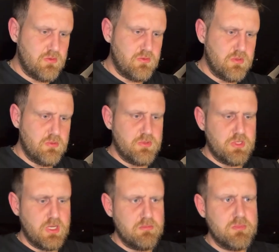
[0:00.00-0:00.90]
little
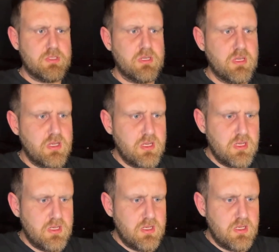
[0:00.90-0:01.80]
James.
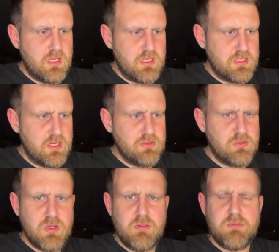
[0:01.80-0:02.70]
Is it
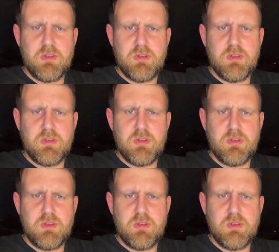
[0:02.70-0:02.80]
Ellsworth?